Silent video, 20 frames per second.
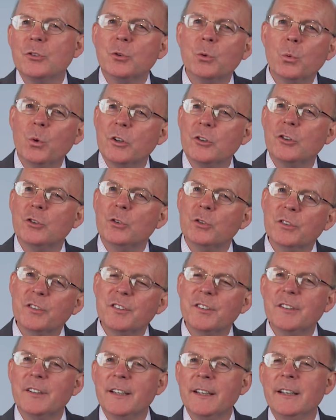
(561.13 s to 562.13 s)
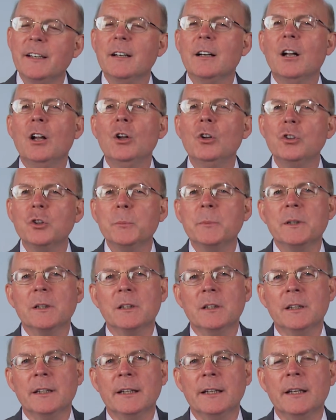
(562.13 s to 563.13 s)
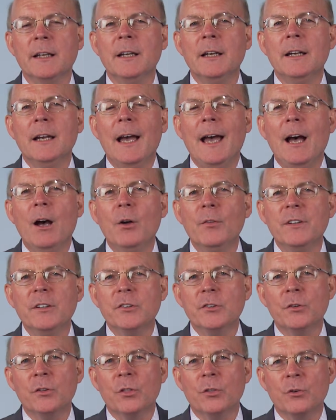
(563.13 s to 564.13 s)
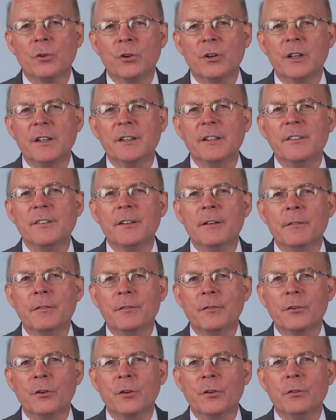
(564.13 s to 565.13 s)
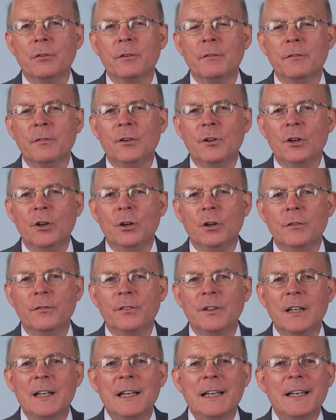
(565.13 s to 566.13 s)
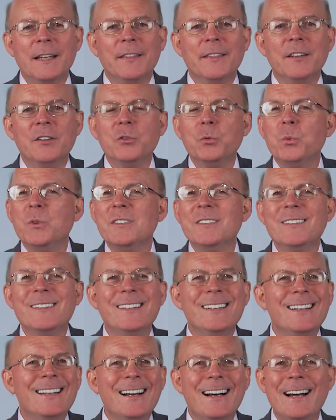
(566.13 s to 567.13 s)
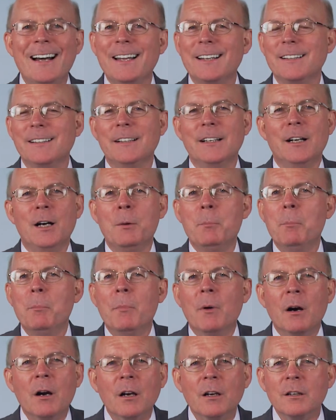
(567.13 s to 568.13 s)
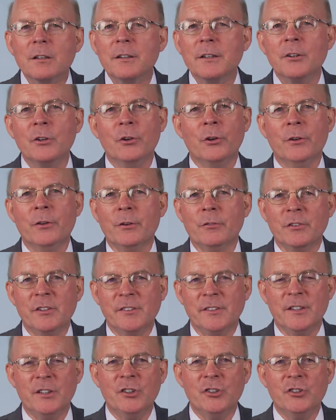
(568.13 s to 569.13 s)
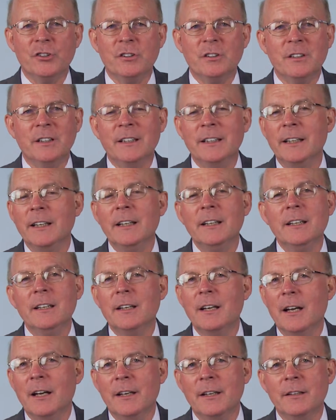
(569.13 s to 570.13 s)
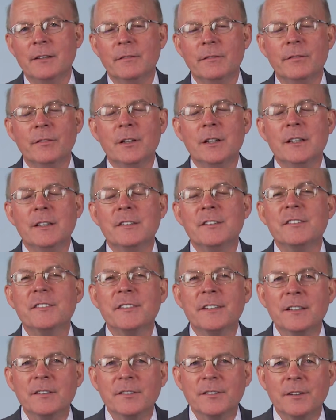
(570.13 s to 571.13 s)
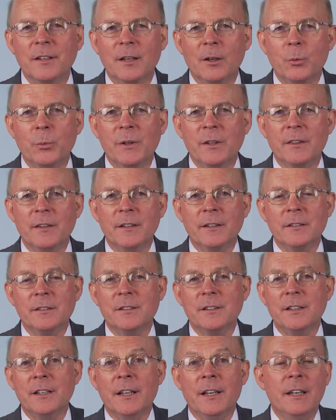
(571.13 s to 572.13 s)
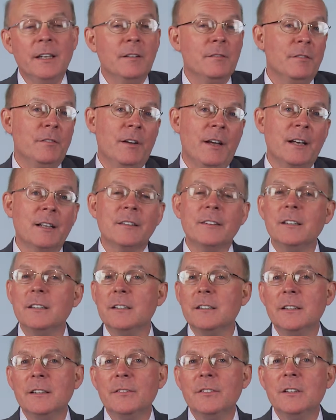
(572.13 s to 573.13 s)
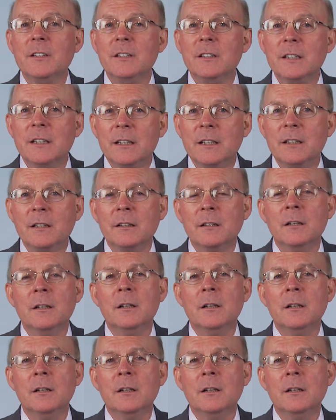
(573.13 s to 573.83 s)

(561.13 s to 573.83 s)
to what you'll see ultimately, how these authorities have further evolved, this was not a marketing authorization in any kind of sense like we think today. In fact, they didn't even need